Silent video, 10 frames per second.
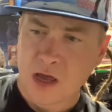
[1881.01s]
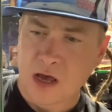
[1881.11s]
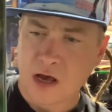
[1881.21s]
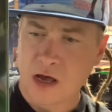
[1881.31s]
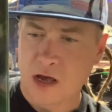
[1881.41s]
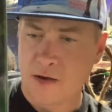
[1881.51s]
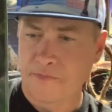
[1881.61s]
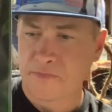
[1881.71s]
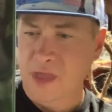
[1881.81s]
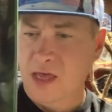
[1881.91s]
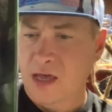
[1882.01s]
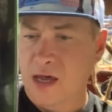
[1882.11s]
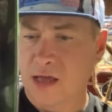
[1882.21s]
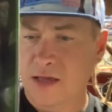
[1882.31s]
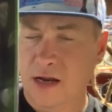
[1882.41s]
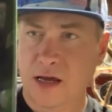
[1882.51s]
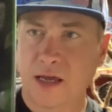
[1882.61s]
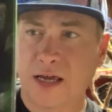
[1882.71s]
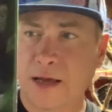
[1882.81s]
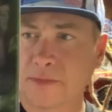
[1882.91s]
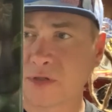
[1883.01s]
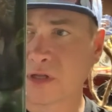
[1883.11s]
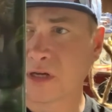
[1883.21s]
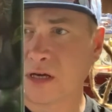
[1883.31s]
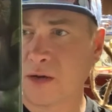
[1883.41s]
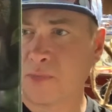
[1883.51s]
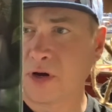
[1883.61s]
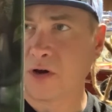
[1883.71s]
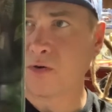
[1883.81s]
And then he comes with an Imperial